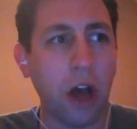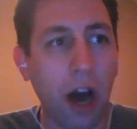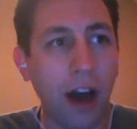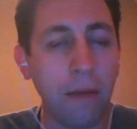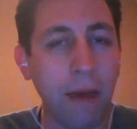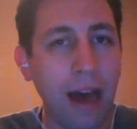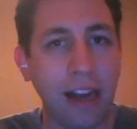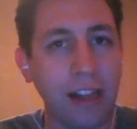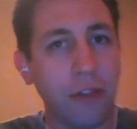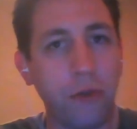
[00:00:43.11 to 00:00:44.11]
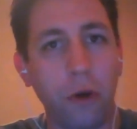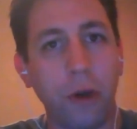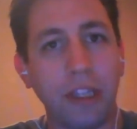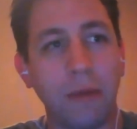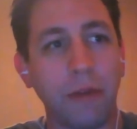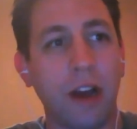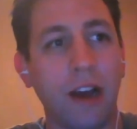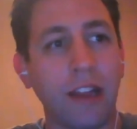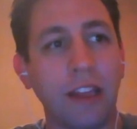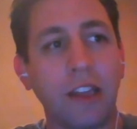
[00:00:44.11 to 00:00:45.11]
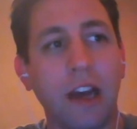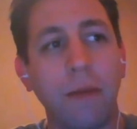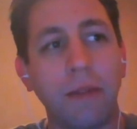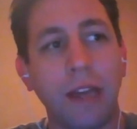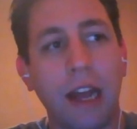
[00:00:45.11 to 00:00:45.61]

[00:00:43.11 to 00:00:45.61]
automatically throw What's Up, Doc in the top 10.